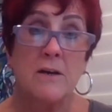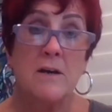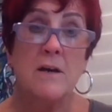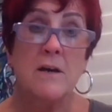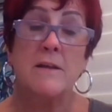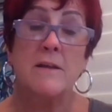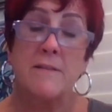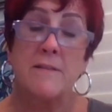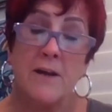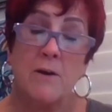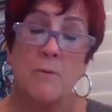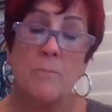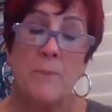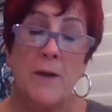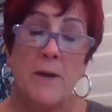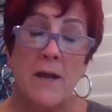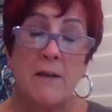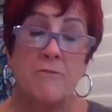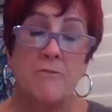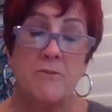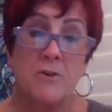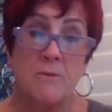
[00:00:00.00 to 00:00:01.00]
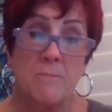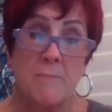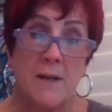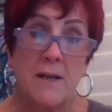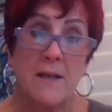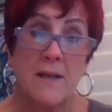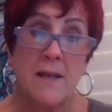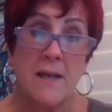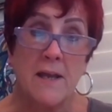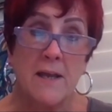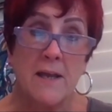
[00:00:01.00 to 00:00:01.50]
they'll pay for your
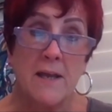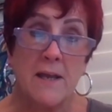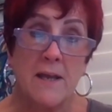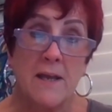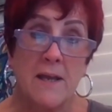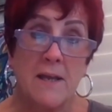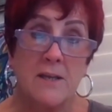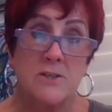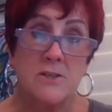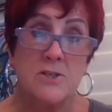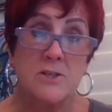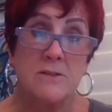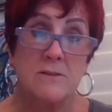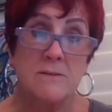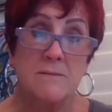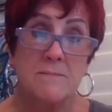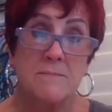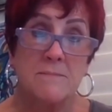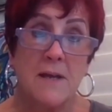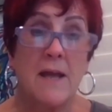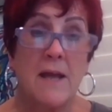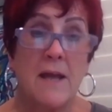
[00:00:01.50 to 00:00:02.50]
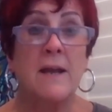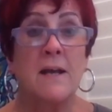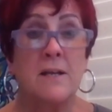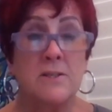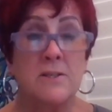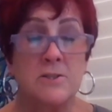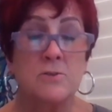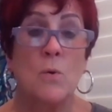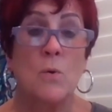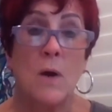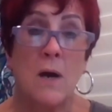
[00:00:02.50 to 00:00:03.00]
medication. And I do
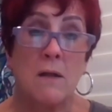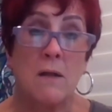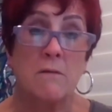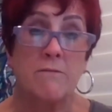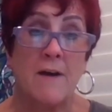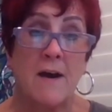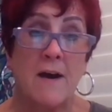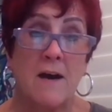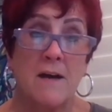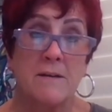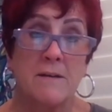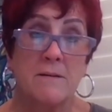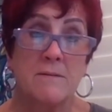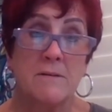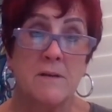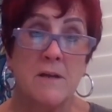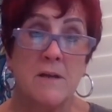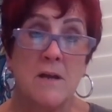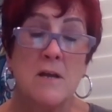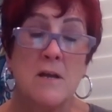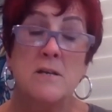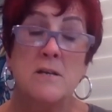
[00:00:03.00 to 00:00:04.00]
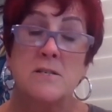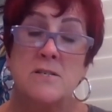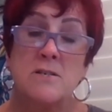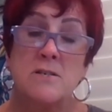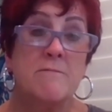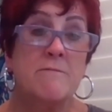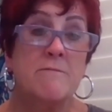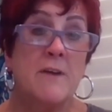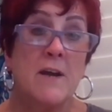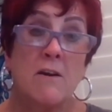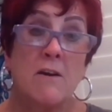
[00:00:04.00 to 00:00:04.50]
qualify. So I'm
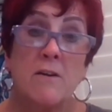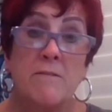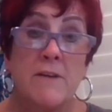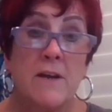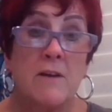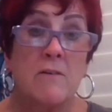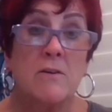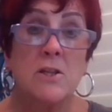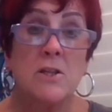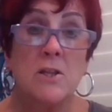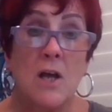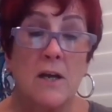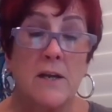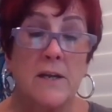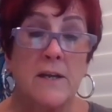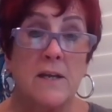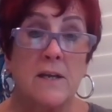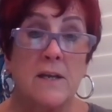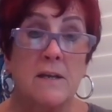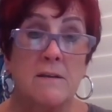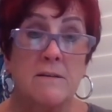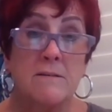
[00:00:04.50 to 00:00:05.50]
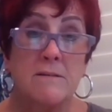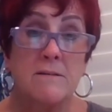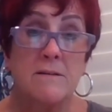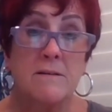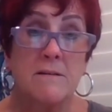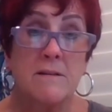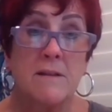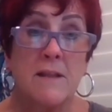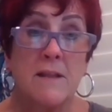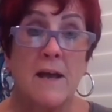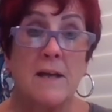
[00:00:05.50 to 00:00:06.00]
very, very lucky
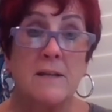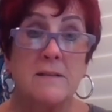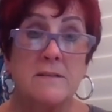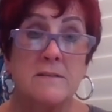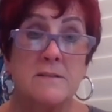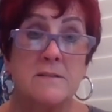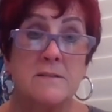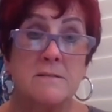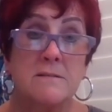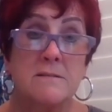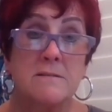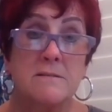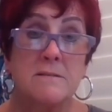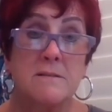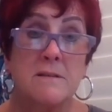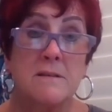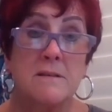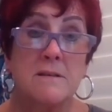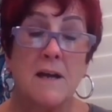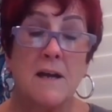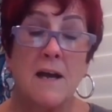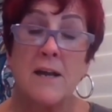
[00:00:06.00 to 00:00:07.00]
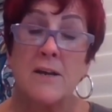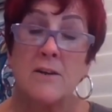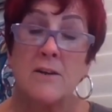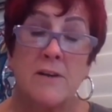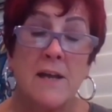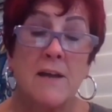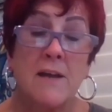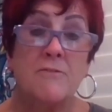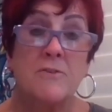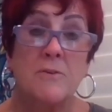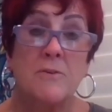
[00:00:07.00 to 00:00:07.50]
that I don't
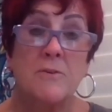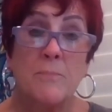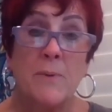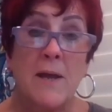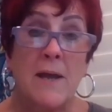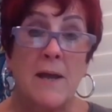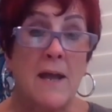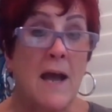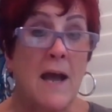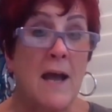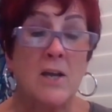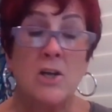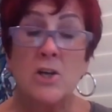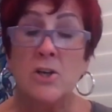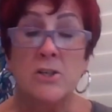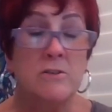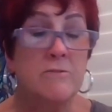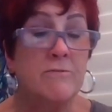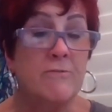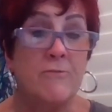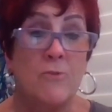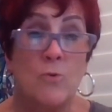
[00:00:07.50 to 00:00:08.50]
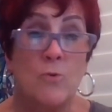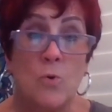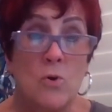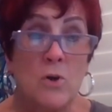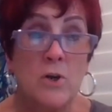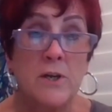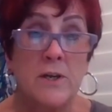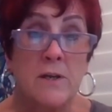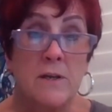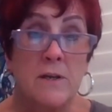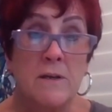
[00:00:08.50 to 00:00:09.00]
have to pay. I couldn't
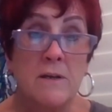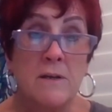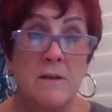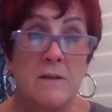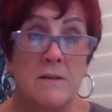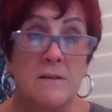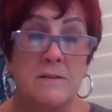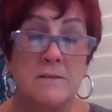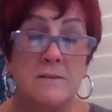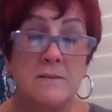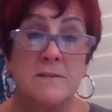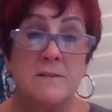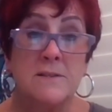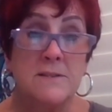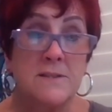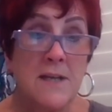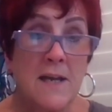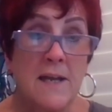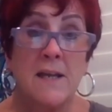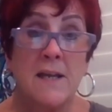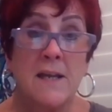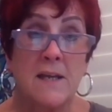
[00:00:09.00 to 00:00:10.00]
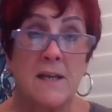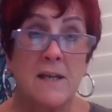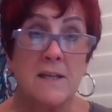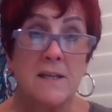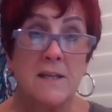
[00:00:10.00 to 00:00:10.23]
afford to take it.